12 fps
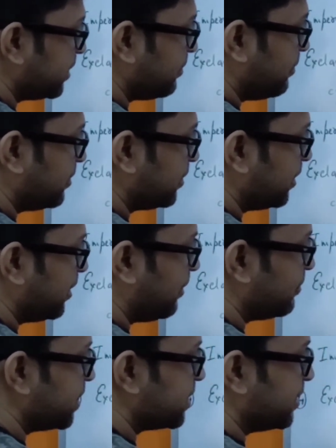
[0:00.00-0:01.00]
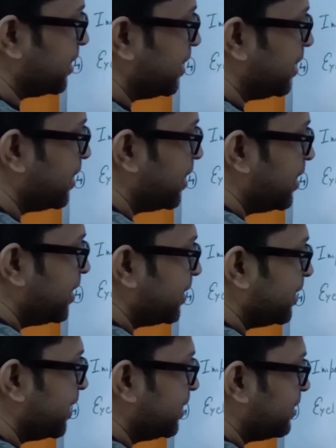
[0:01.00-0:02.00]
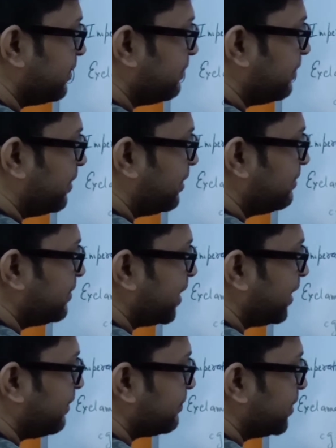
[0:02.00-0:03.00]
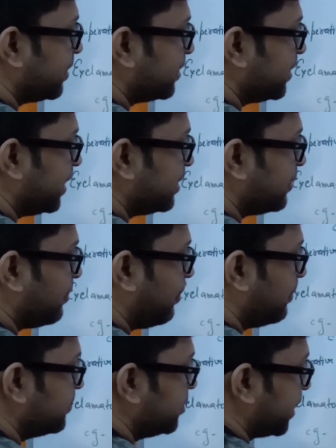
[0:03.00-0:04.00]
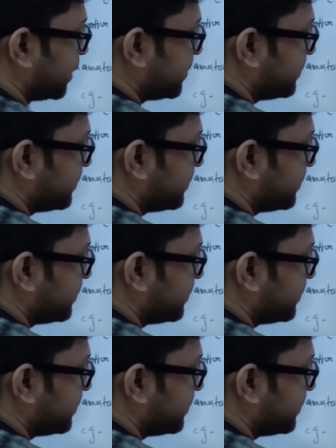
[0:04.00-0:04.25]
or the noun is there, then the verb, and after that the object.